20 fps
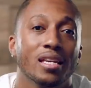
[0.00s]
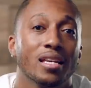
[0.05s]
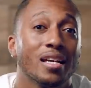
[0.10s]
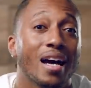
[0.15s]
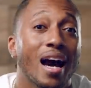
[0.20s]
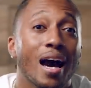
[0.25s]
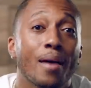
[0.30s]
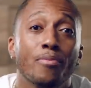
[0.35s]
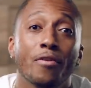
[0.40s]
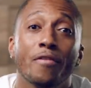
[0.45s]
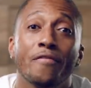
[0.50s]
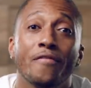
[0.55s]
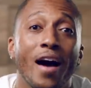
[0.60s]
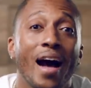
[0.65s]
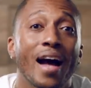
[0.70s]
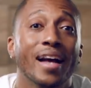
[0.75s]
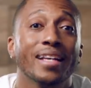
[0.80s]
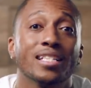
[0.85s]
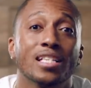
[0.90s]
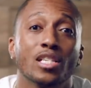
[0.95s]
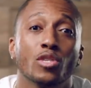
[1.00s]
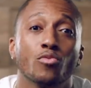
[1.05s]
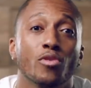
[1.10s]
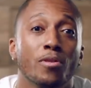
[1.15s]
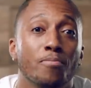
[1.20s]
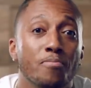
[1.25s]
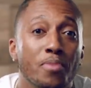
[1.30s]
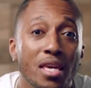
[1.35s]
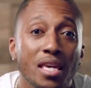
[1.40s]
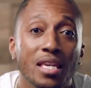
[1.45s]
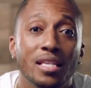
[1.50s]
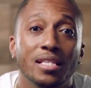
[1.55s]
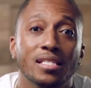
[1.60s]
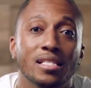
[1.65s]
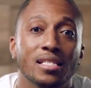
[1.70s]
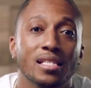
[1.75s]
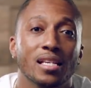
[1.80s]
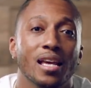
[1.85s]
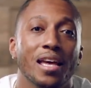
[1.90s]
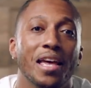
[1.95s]
God provides us with
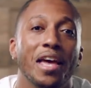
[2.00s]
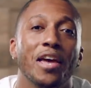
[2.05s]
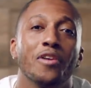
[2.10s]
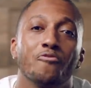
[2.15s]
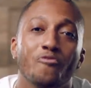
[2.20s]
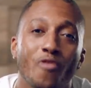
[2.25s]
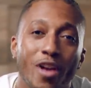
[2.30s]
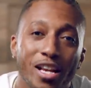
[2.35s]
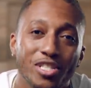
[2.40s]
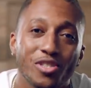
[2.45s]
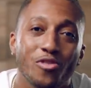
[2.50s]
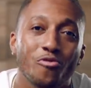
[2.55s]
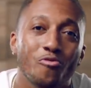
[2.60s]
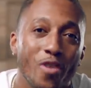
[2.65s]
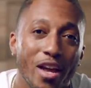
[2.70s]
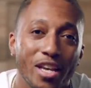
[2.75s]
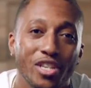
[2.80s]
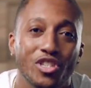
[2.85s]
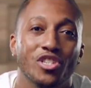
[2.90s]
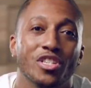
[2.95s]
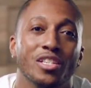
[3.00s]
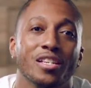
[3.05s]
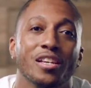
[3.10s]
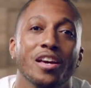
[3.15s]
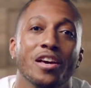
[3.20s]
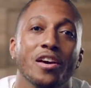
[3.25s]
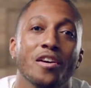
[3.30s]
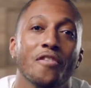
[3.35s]
peace and restoration